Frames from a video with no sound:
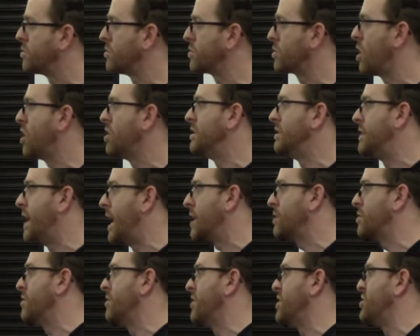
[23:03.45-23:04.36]
So it's called
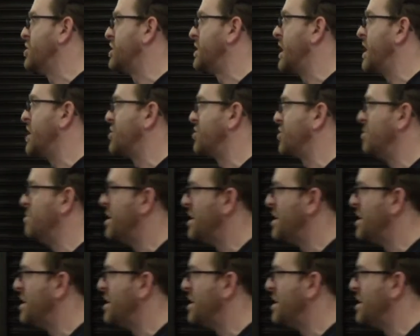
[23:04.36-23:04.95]
Doctor of Educational